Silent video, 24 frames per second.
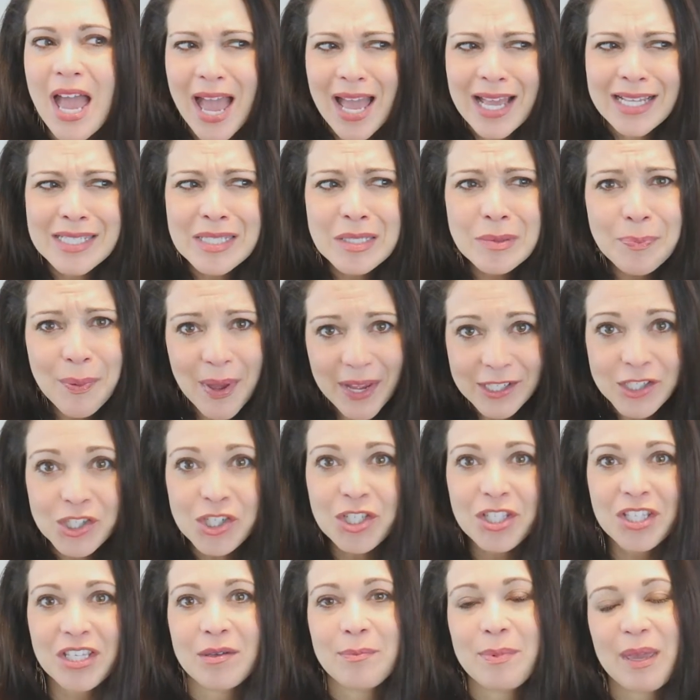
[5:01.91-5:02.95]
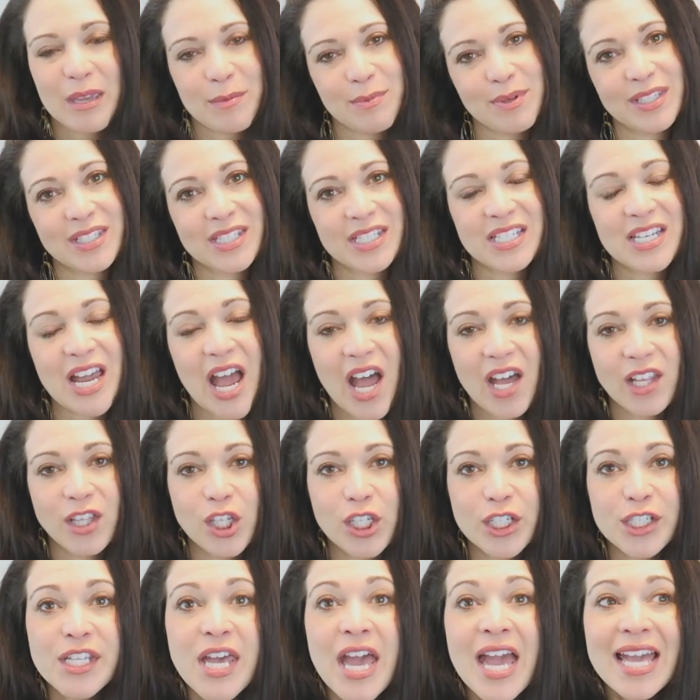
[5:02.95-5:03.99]
especially babies and
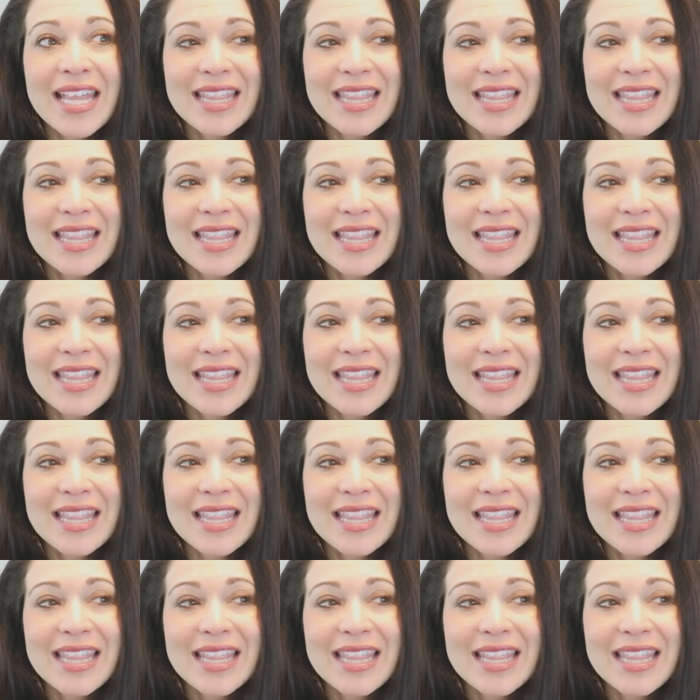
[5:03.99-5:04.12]
toddlers.